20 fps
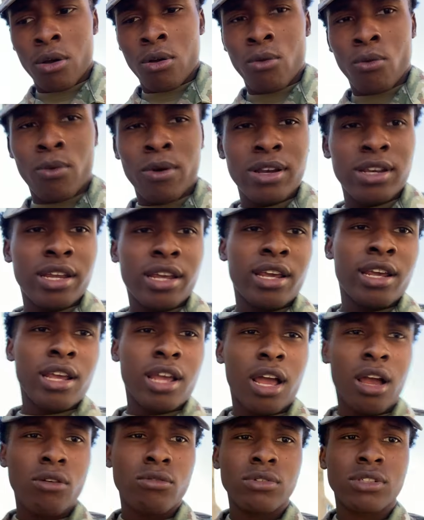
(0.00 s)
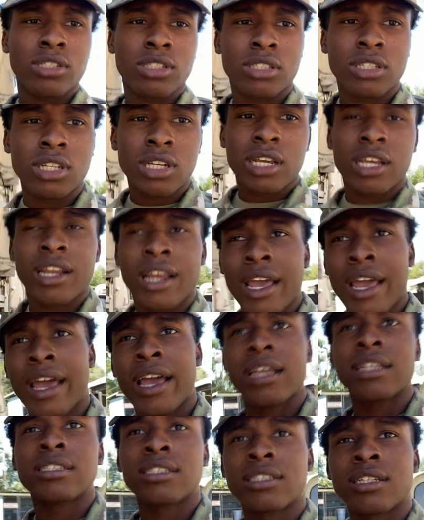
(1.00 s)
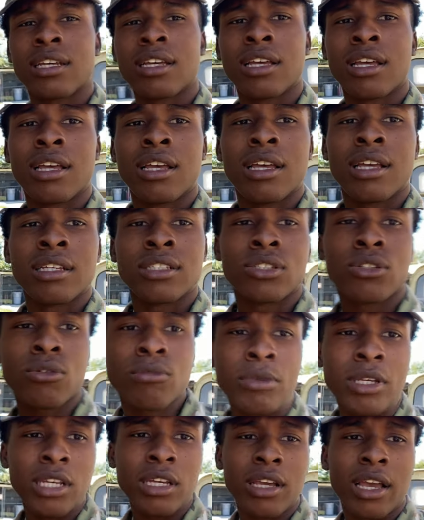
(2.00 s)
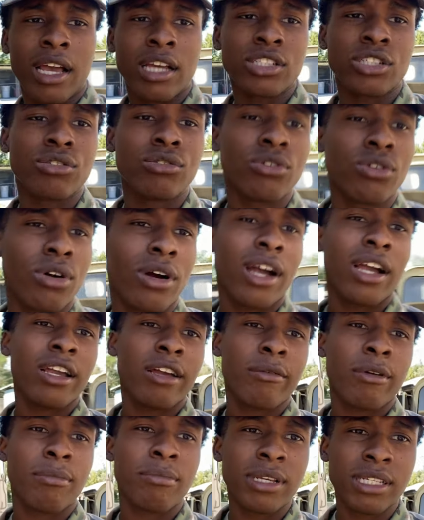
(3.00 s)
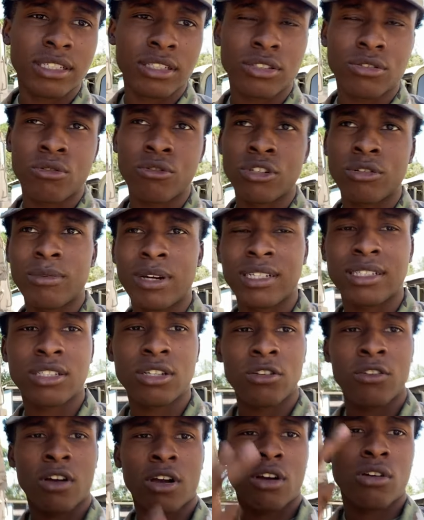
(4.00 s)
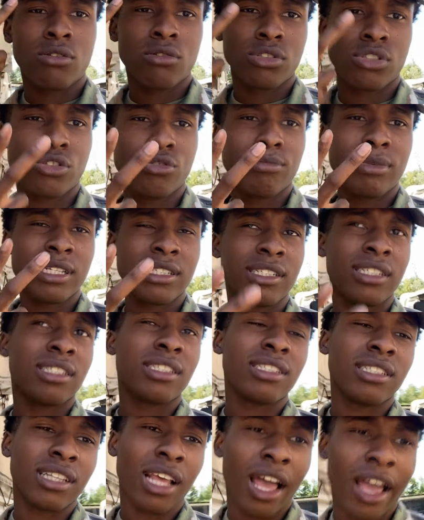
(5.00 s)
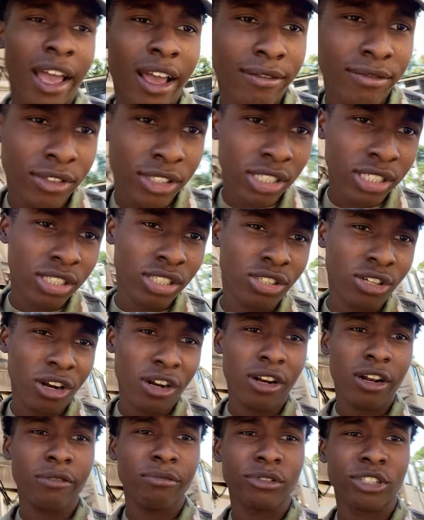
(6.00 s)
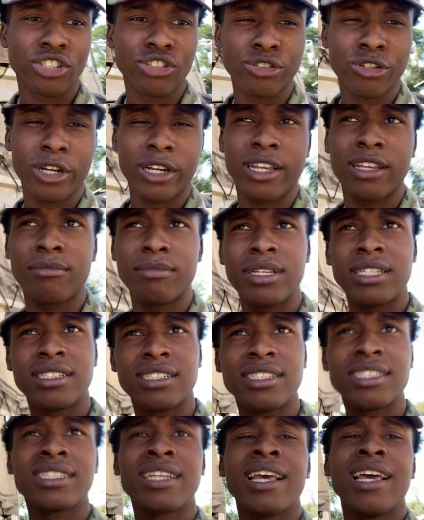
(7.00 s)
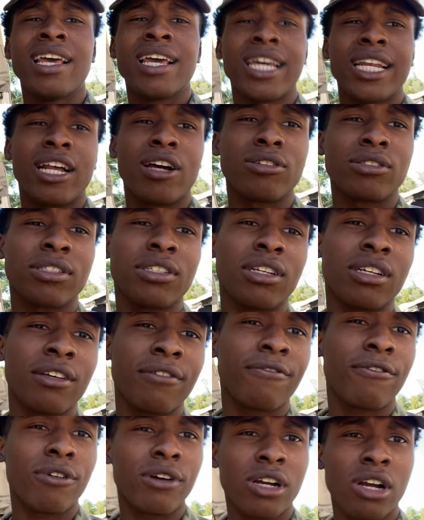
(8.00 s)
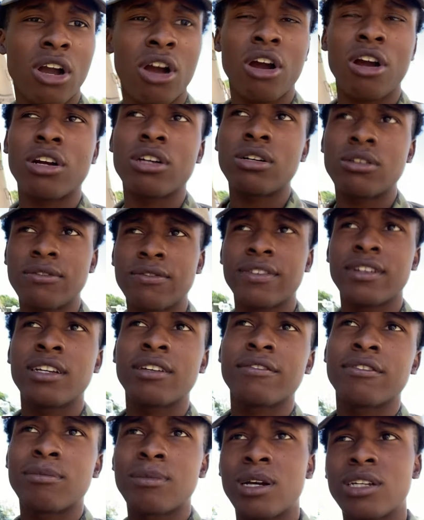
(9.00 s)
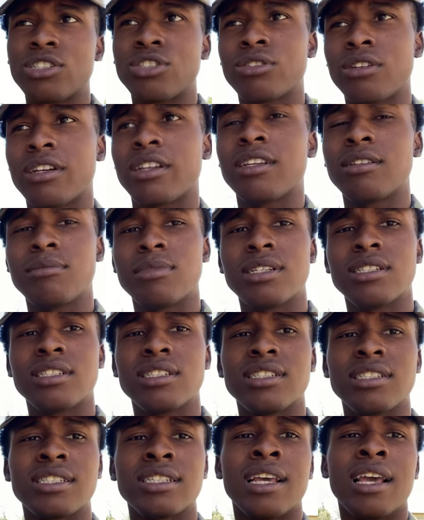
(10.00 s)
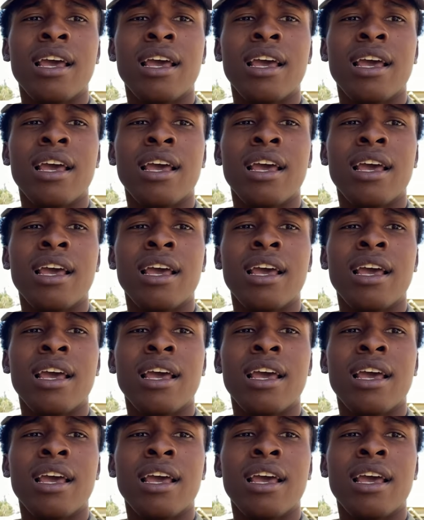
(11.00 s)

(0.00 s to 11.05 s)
One day I was looking at, so me, as you know, I am a business owner myself. I own two businesses. I have just started up a trucking business, and I was looking for a cargo van for my trucking business